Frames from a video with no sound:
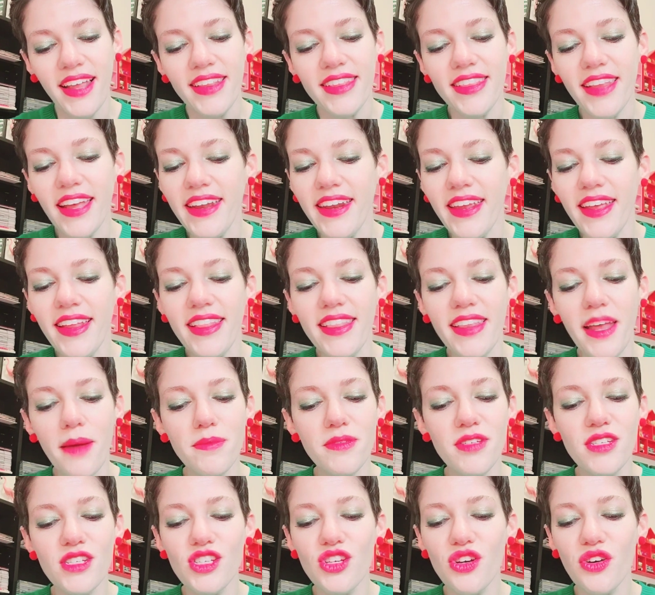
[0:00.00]
Lady
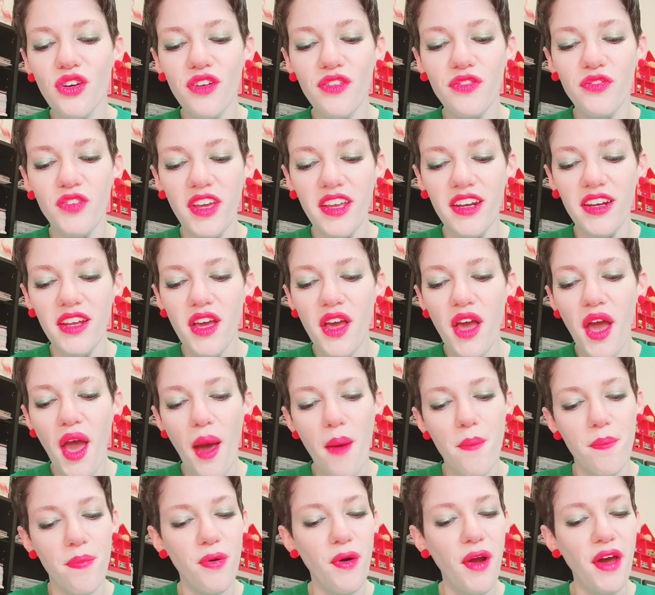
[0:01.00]
leapt into her feet
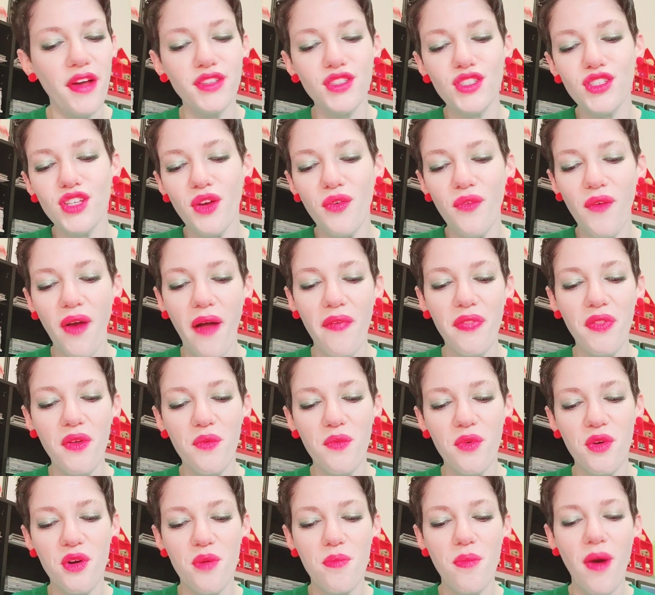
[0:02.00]
and pranced around the
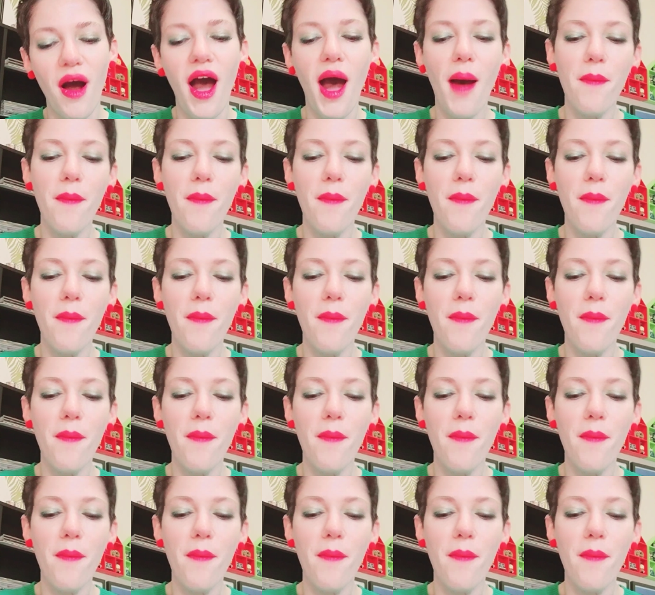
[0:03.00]
room,